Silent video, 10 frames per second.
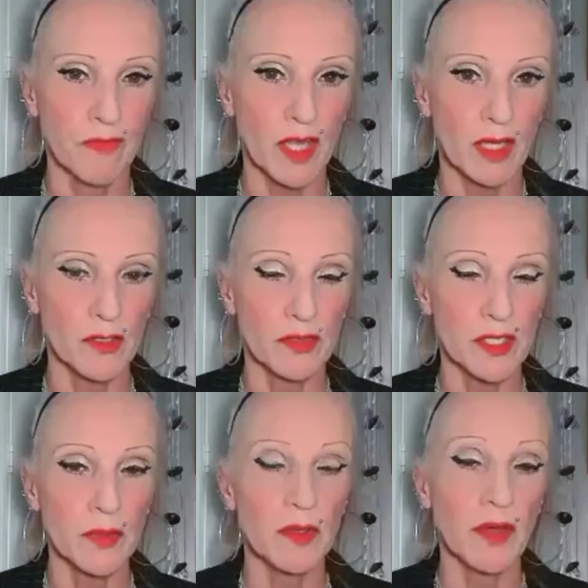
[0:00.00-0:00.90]
And
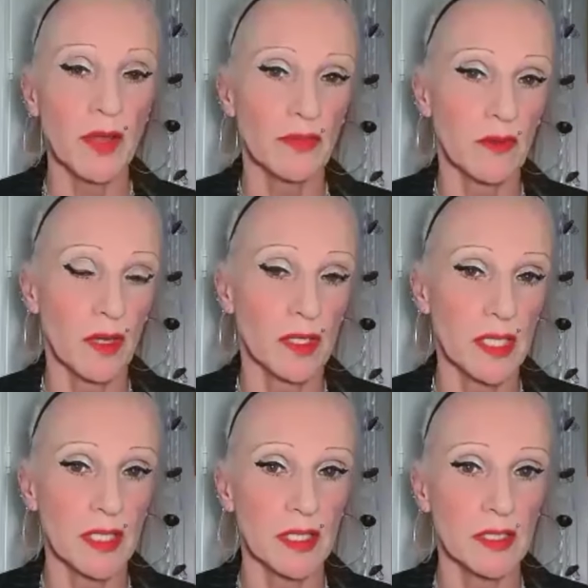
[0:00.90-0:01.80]
obviously, we've had uh,
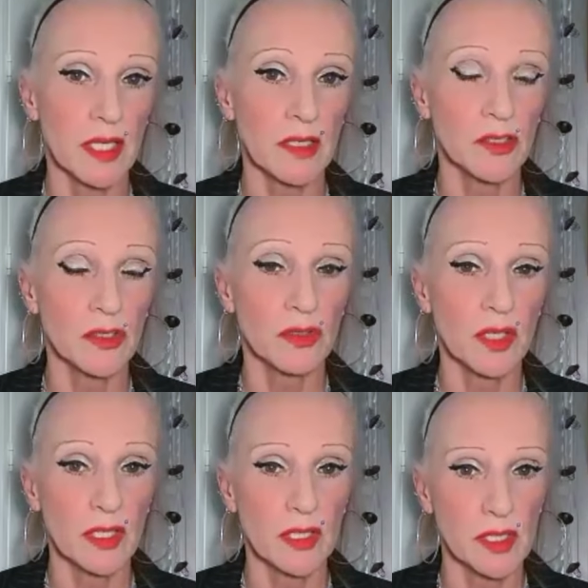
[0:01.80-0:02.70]
Dan Neidle do
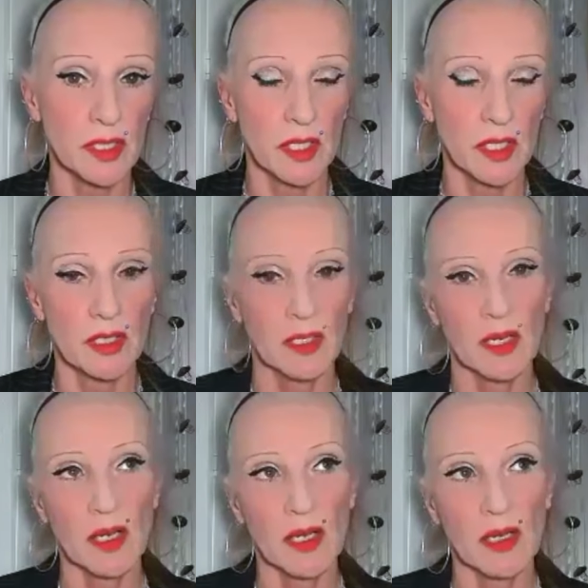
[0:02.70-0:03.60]
his
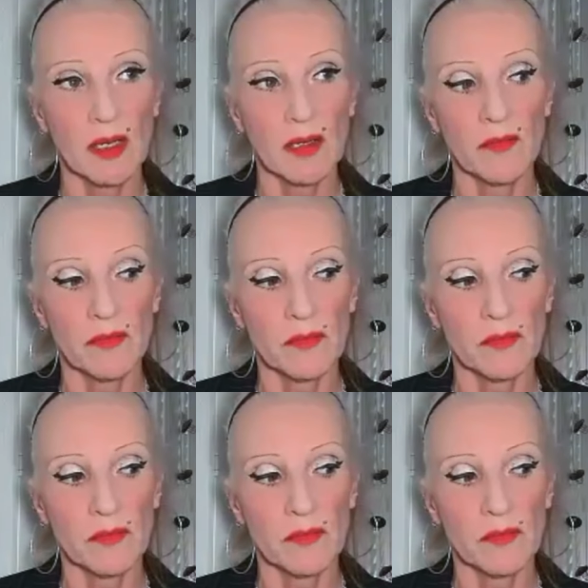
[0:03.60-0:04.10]
uh,